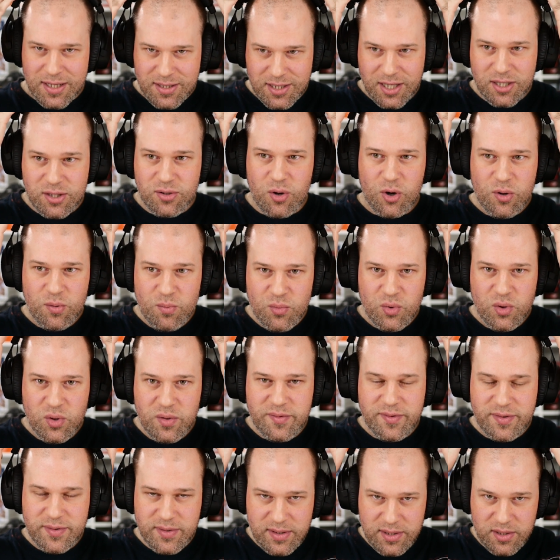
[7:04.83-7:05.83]
they don't
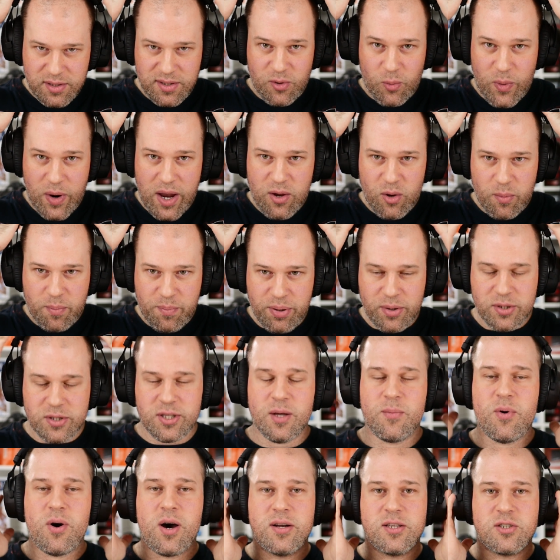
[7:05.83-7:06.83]
move. The way you put
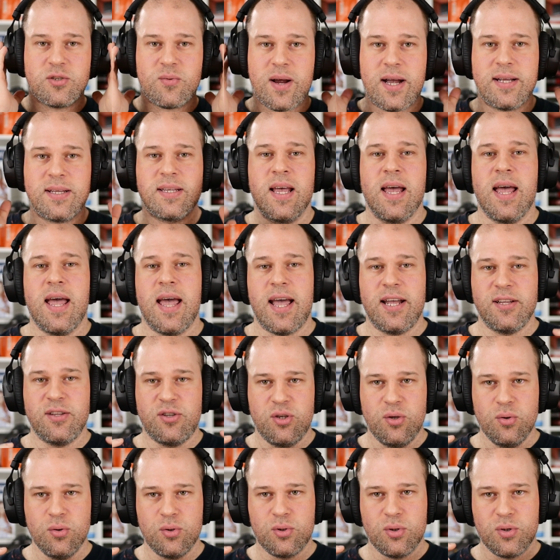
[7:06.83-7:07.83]
them on is right, and
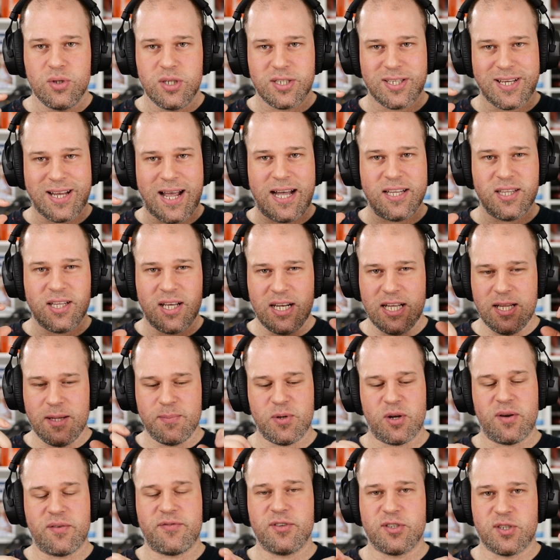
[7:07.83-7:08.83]
due to this kind of little
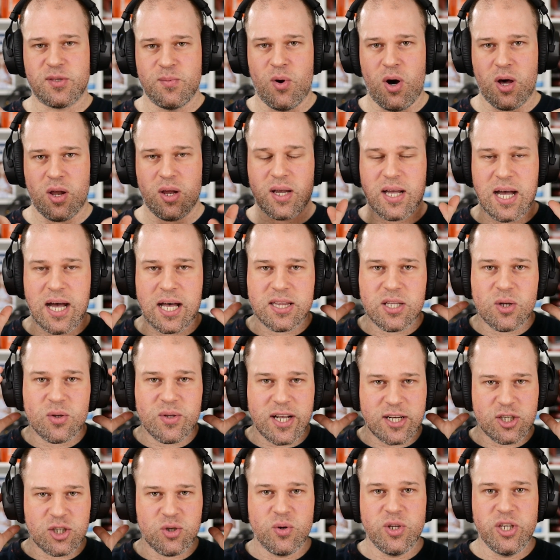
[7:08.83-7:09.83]
bit of a smaller cutout,
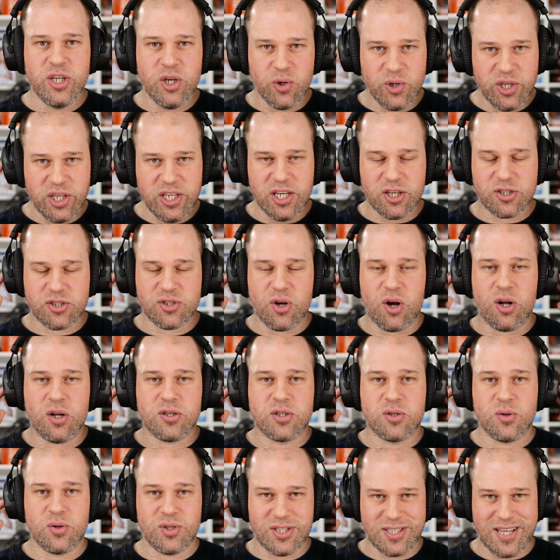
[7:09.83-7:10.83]
actually your ears
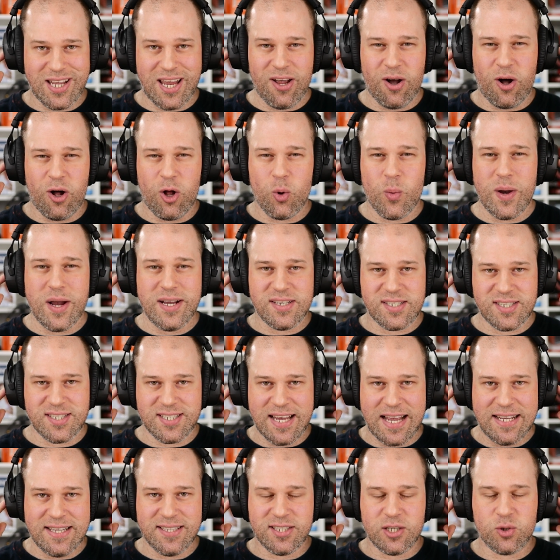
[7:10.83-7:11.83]
also stay always
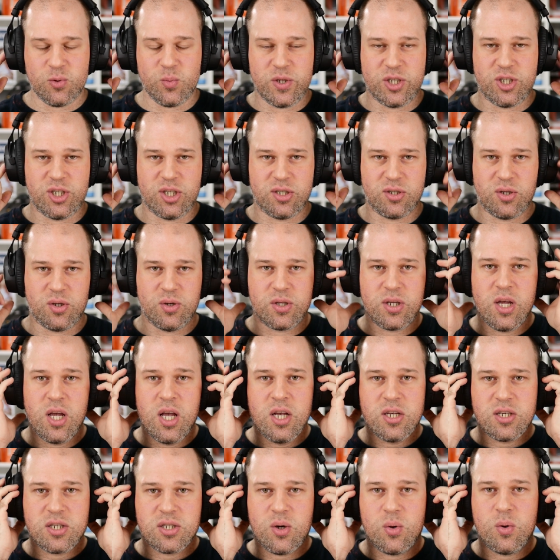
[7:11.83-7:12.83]
centered, which is good.
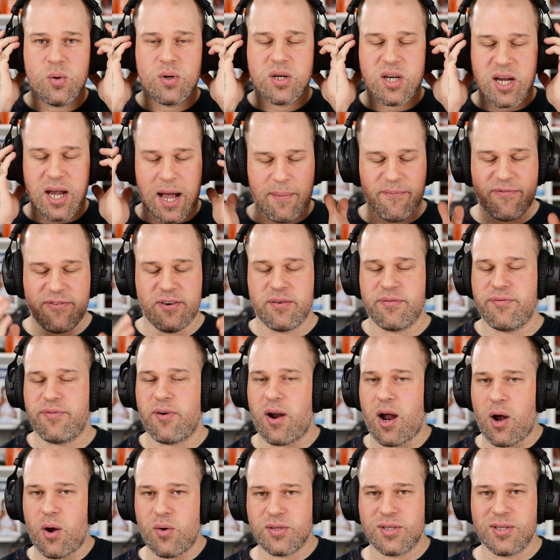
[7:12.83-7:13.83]
So comfort
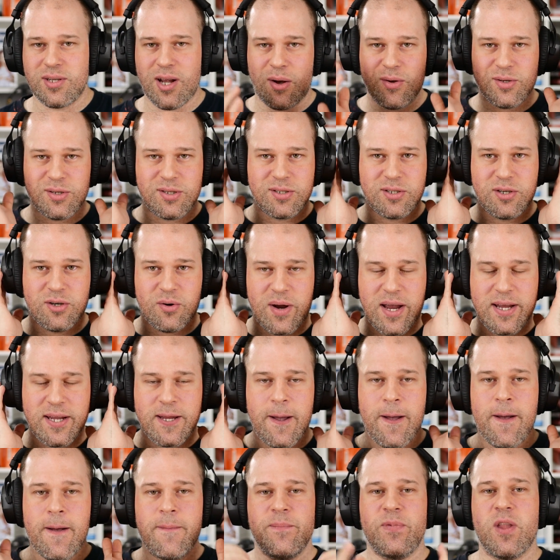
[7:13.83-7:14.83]
for hours and hours is
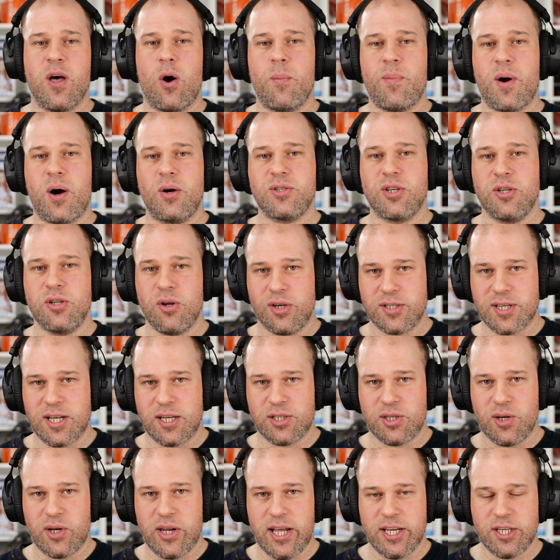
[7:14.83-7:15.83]
great. Now about the noise
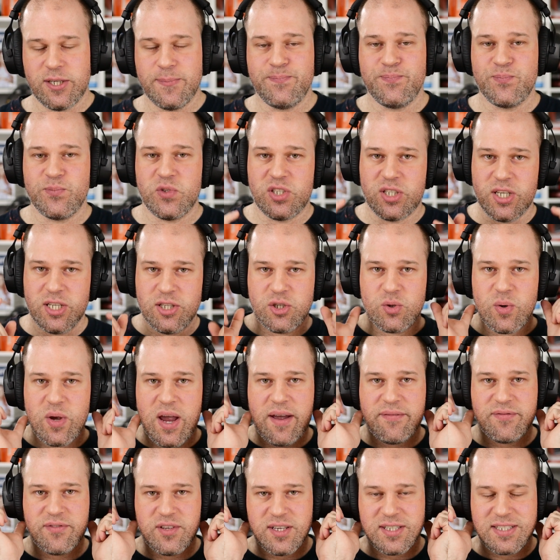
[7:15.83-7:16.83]
isolation, since you
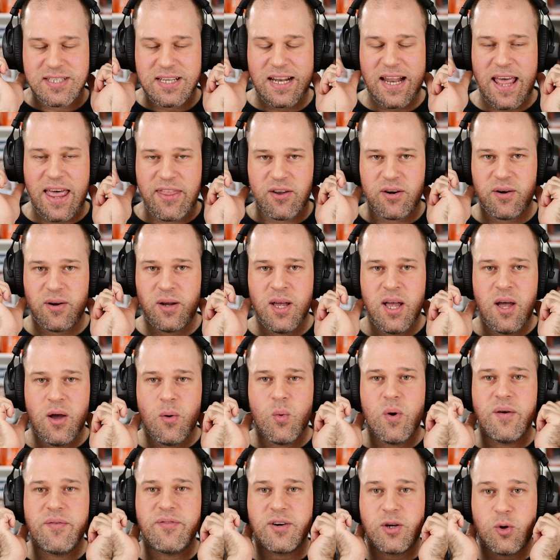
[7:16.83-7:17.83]
have this leather
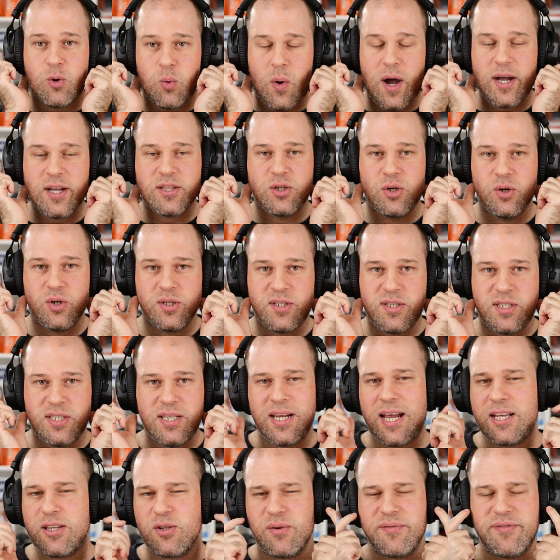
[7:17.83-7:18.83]
with a quite good
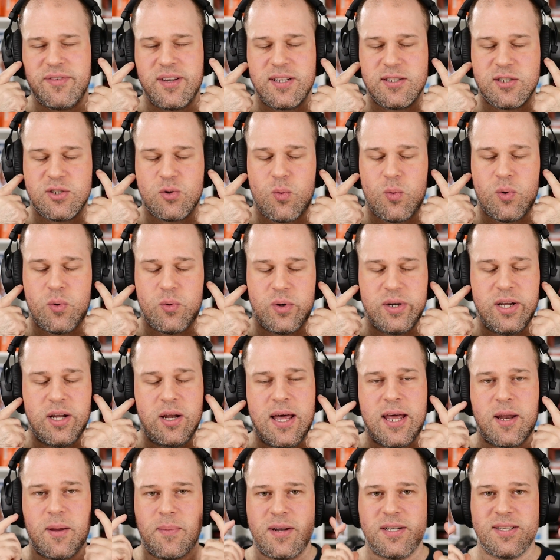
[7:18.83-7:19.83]
seal, I don't think it's real
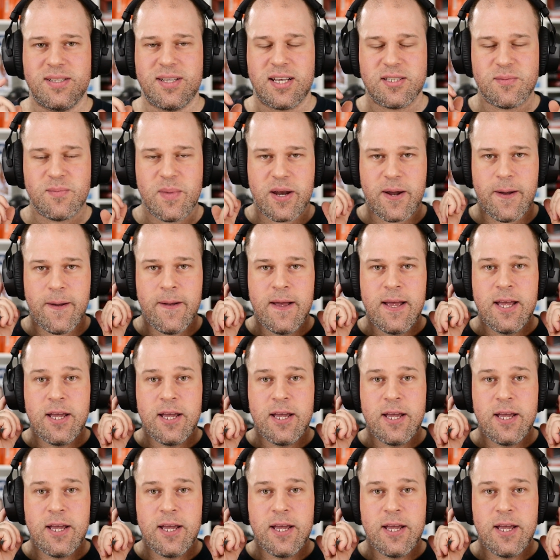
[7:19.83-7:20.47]
leather, but it doesn't matter,